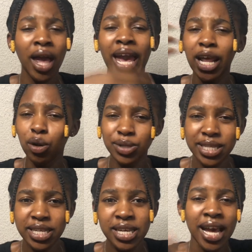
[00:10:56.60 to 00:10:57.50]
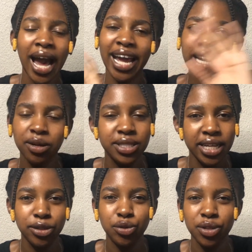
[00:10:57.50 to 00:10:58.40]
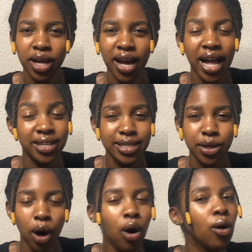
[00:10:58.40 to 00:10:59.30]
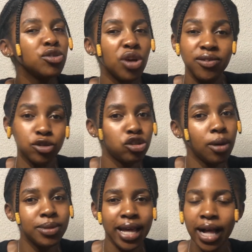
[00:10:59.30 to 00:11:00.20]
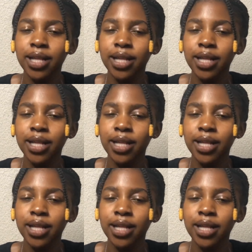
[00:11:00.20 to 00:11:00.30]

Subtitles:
LOC, I now stick to the LCO, so I've dropped the